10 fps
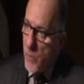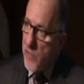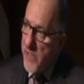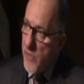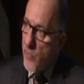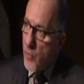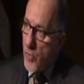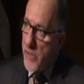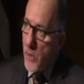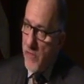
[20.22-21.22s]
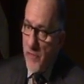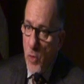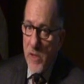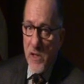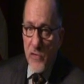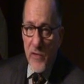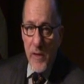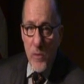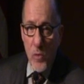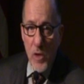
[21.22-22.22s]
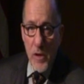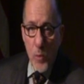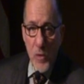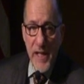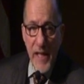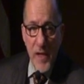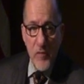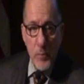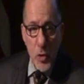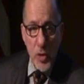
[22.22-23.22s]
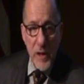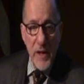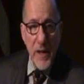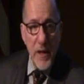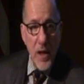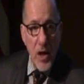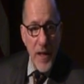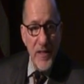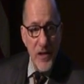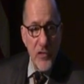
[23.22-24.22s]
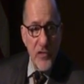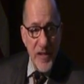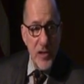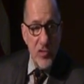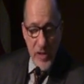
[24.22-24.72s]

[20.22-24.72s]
really extraordinary focus that we have put on this single